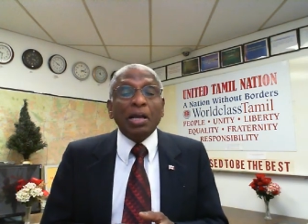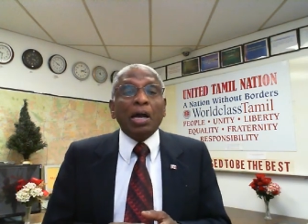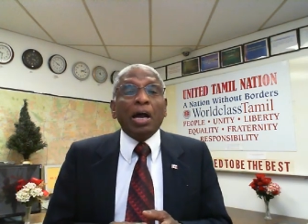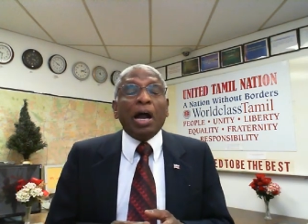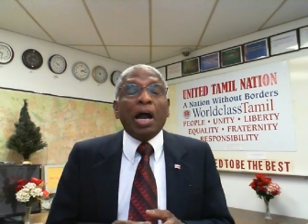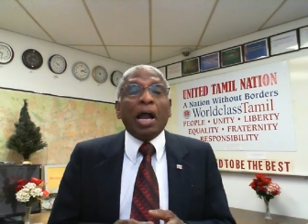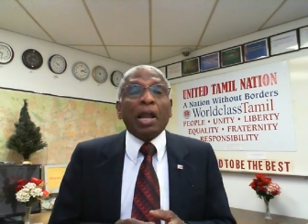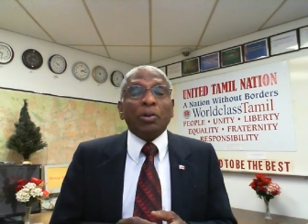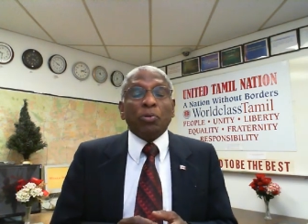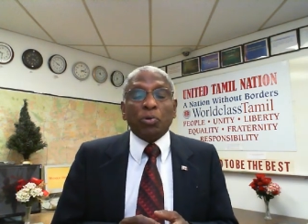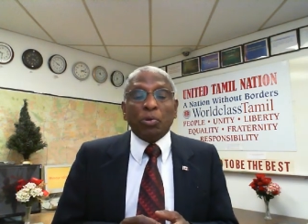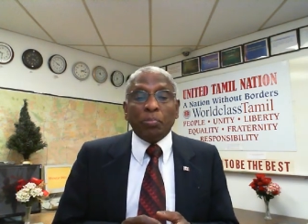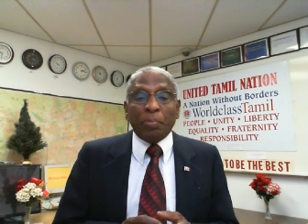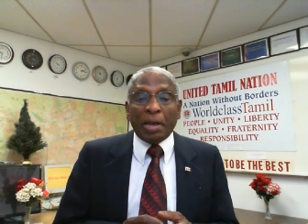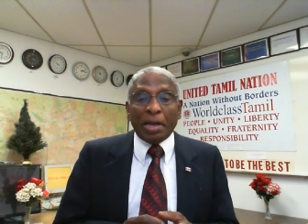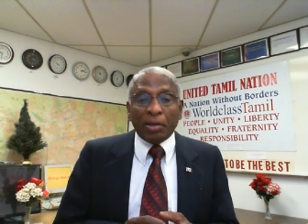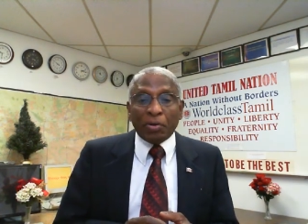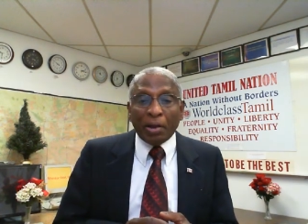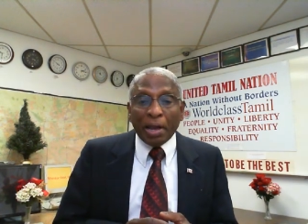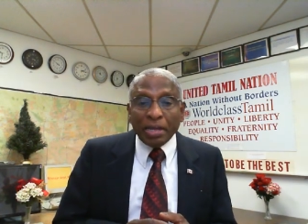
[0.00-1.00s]
I know my
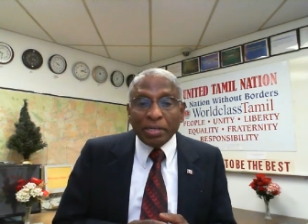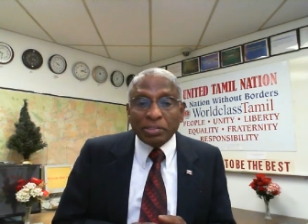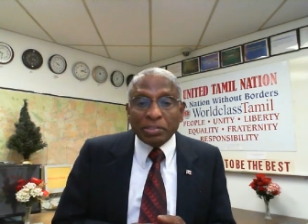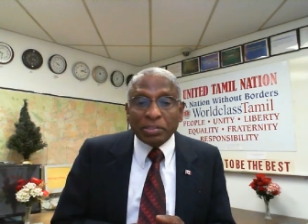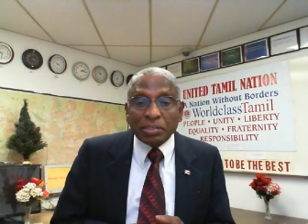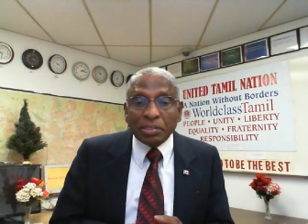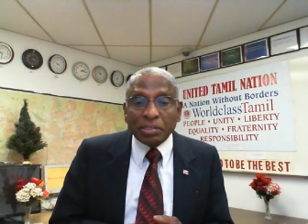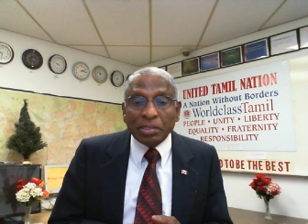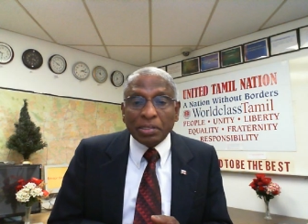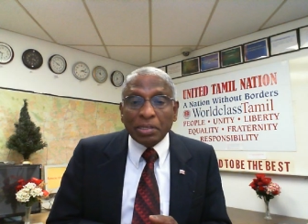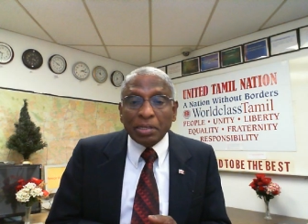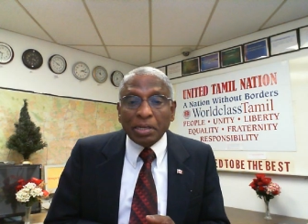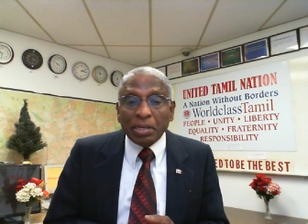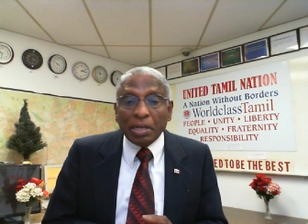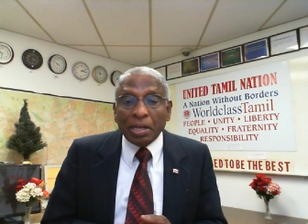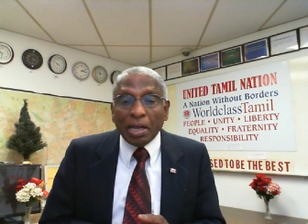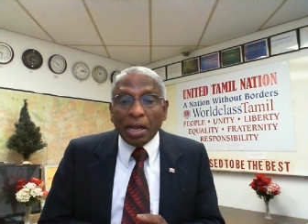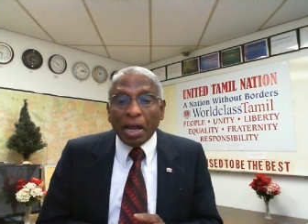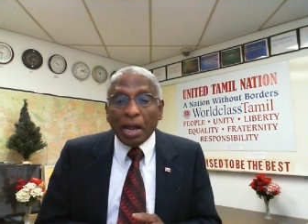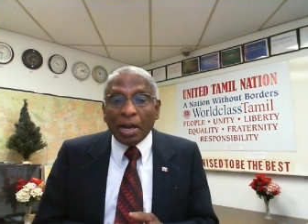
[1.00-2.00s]
rights
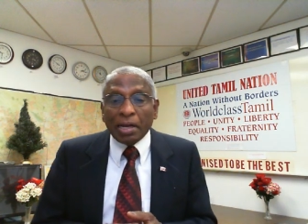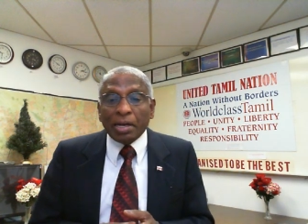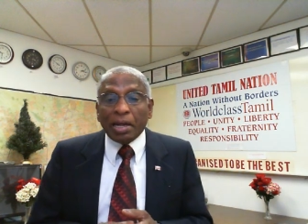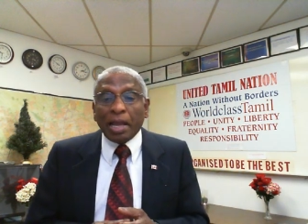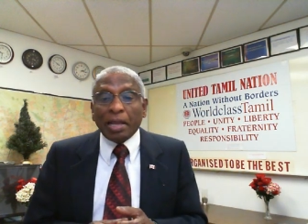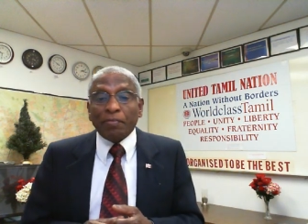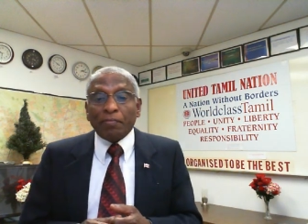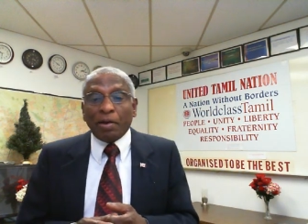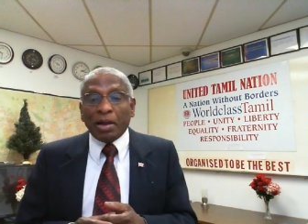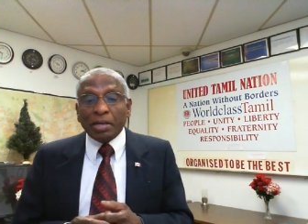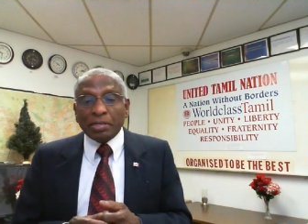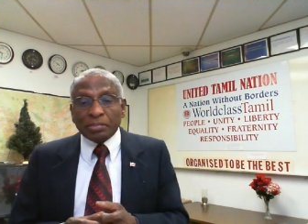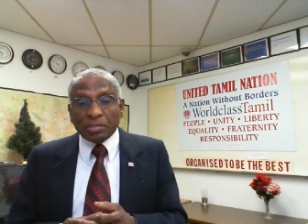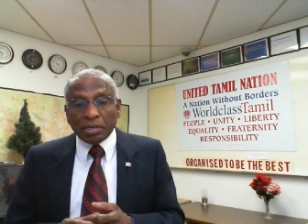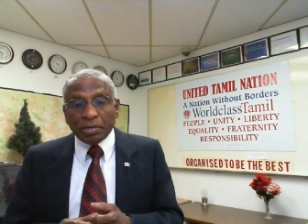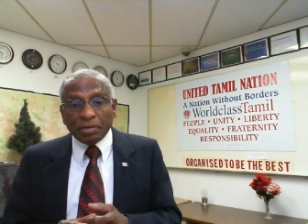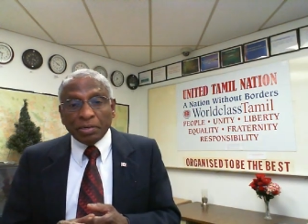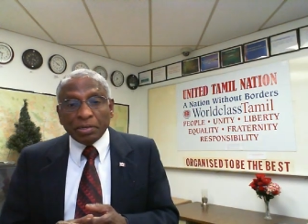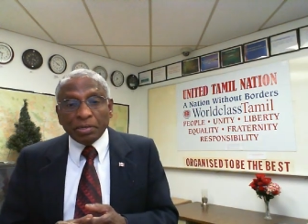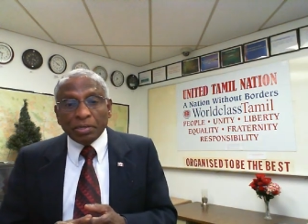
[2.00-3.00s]
and I
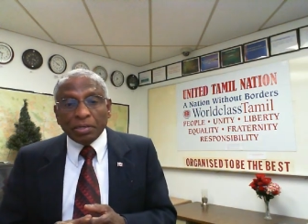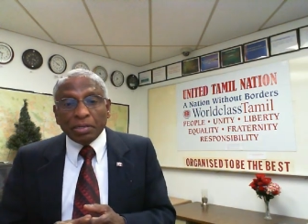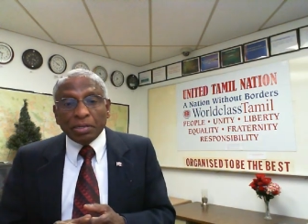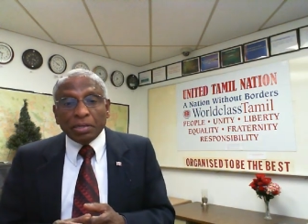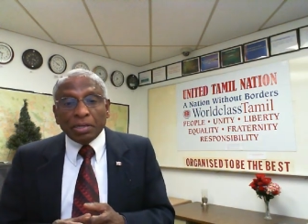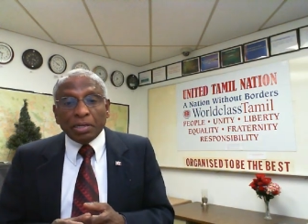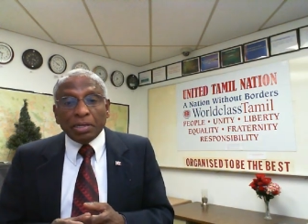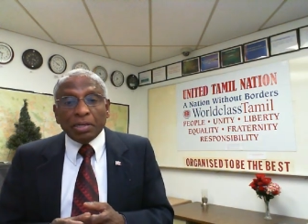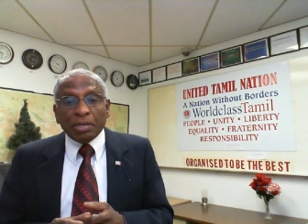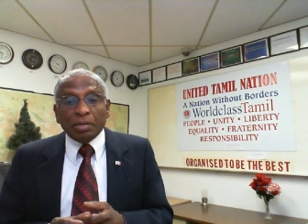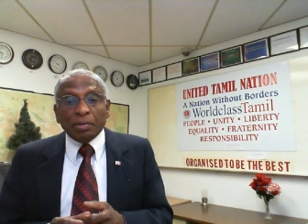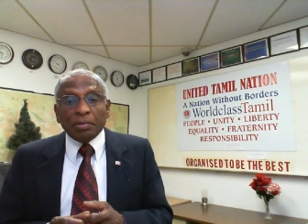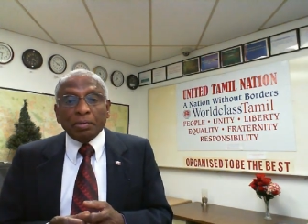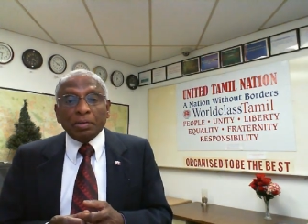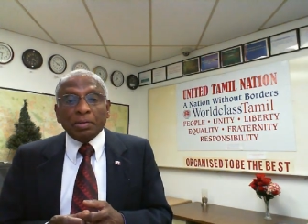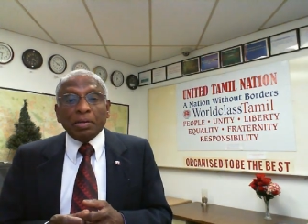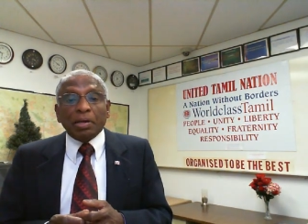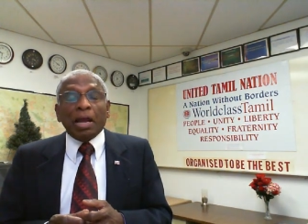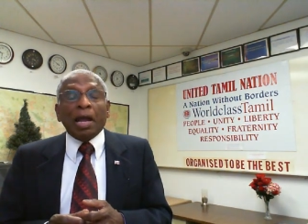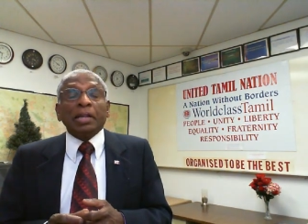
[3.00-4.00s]
function
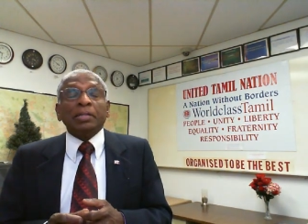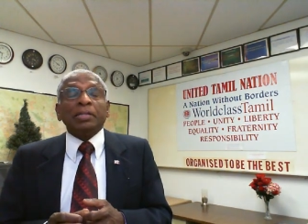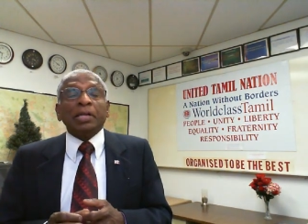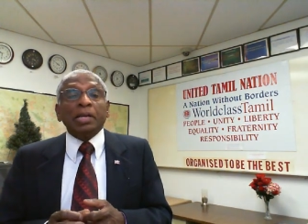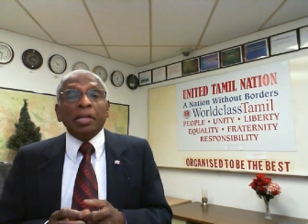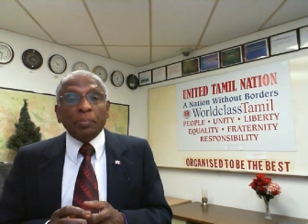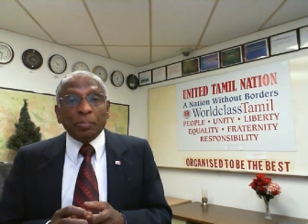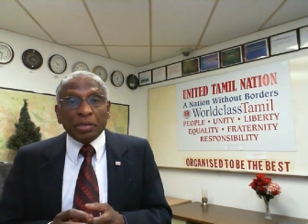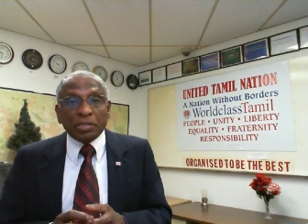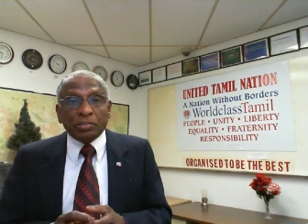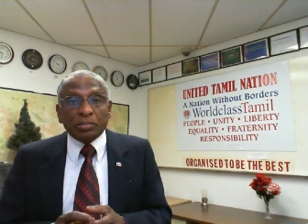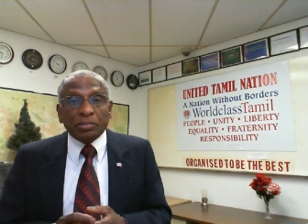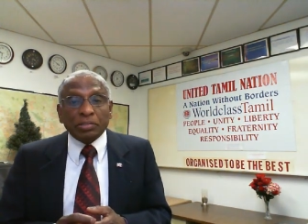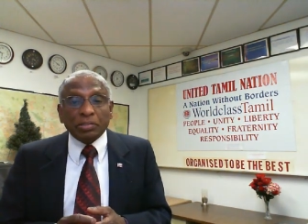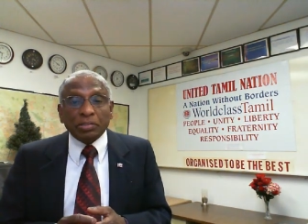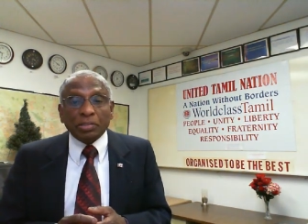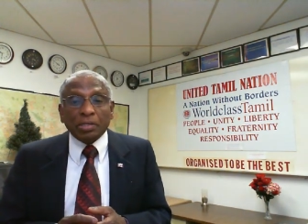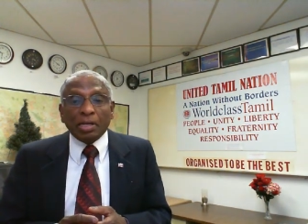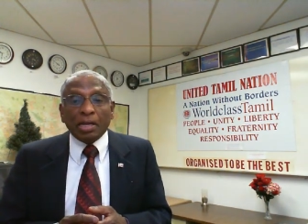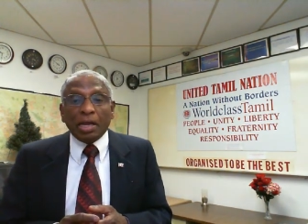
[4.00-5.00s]
and the limits
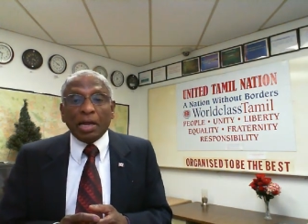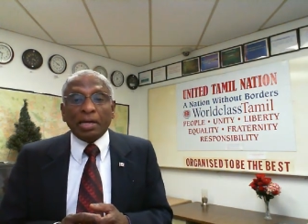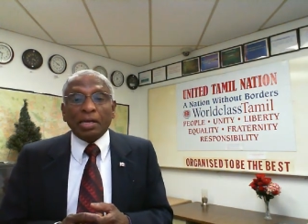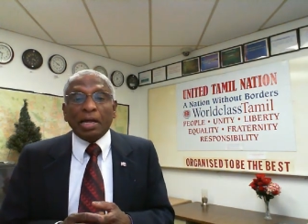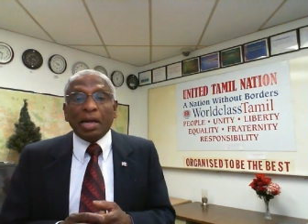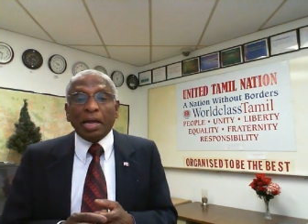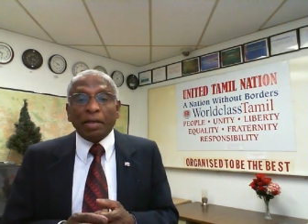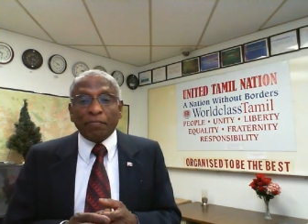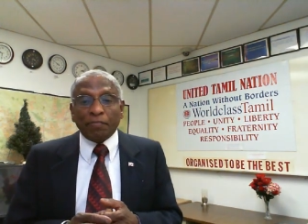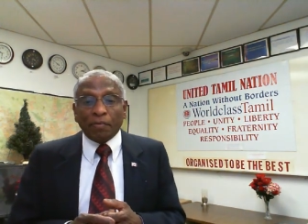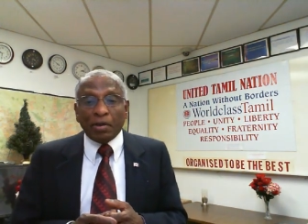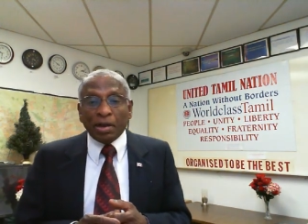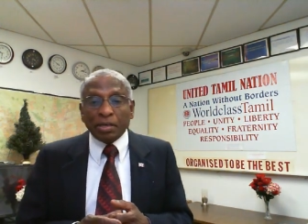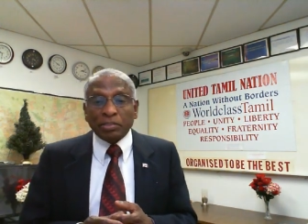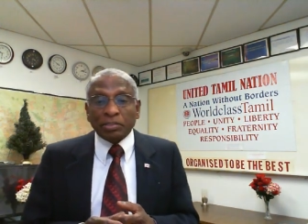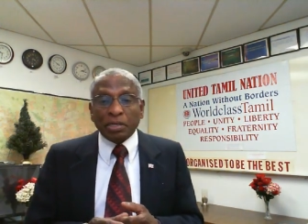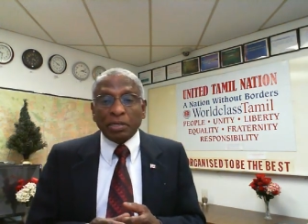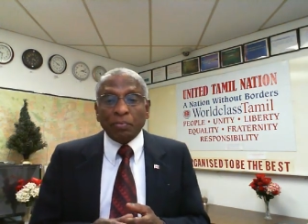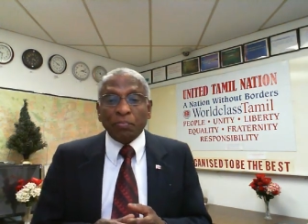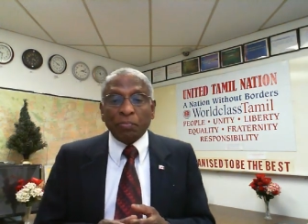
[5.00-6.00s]
and I
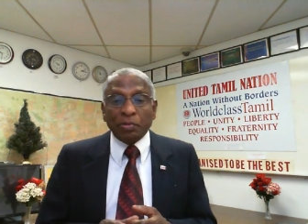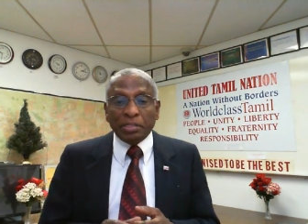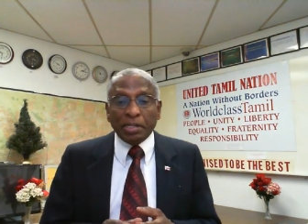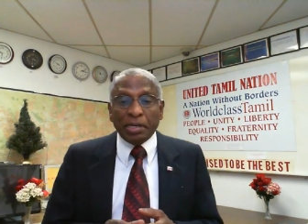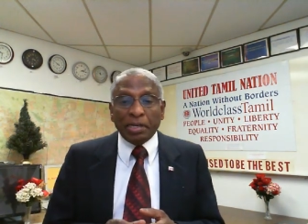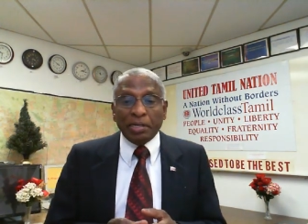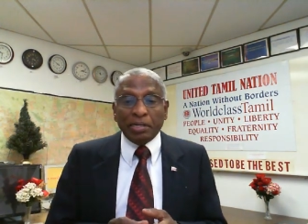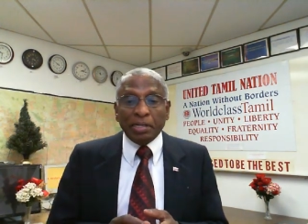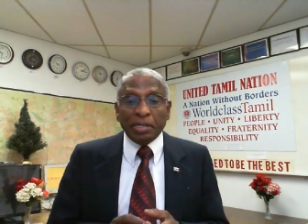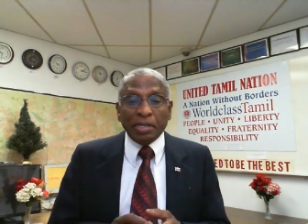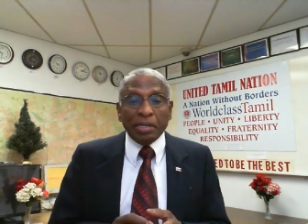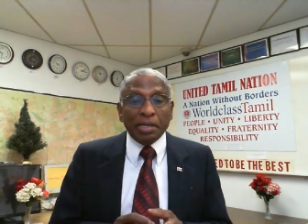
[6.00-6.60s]
function within it.